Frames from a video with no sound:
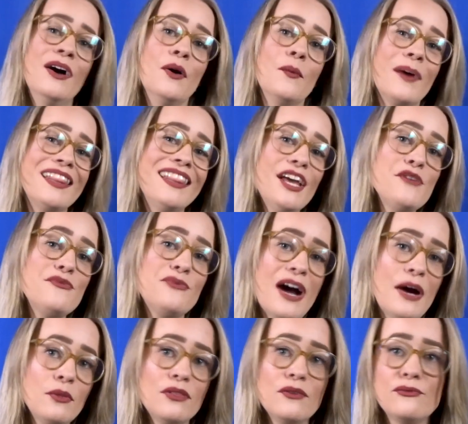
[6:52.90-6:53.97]
When they
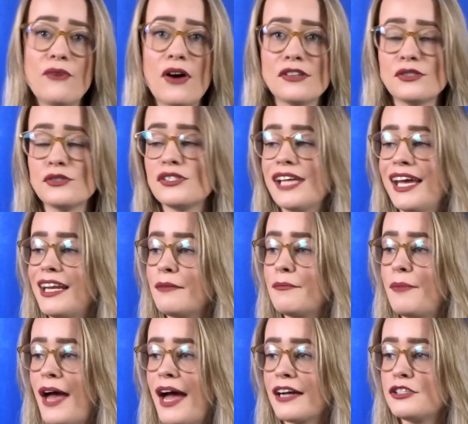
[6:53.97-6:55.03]
found the fossils dating
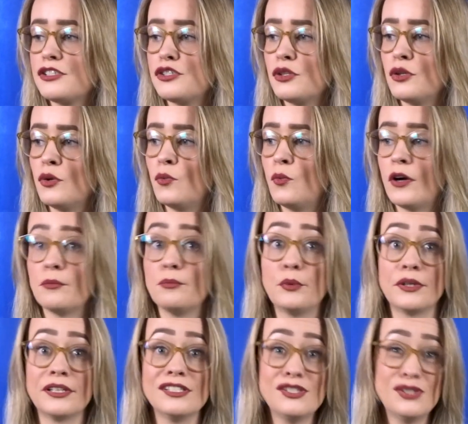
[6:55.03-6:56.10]
back to
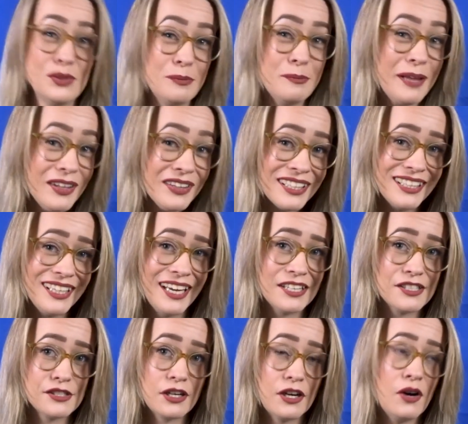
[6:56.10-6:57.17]
1.2 million
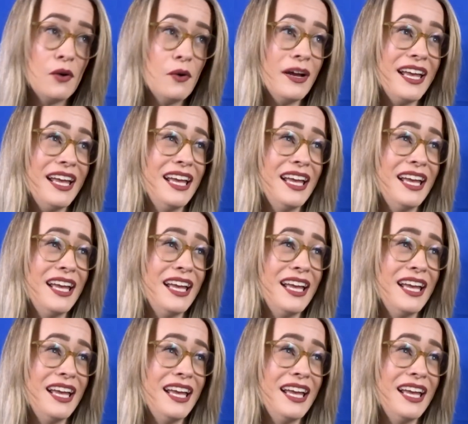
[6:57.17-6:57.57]
years ago